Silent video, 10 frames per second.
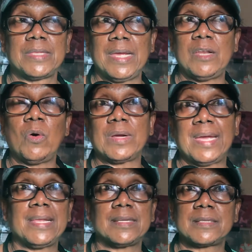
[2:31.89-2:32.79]
They don't
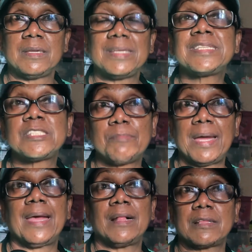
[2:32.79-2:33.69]
get it. This is
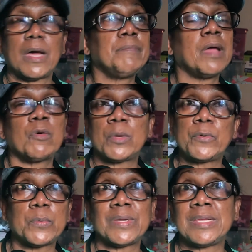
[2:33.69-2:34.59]
my health. I'm not gonna
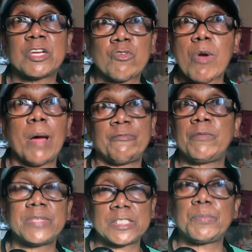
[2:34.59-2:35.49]
put up with any crap
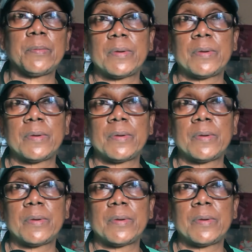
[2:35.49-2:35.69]
from these people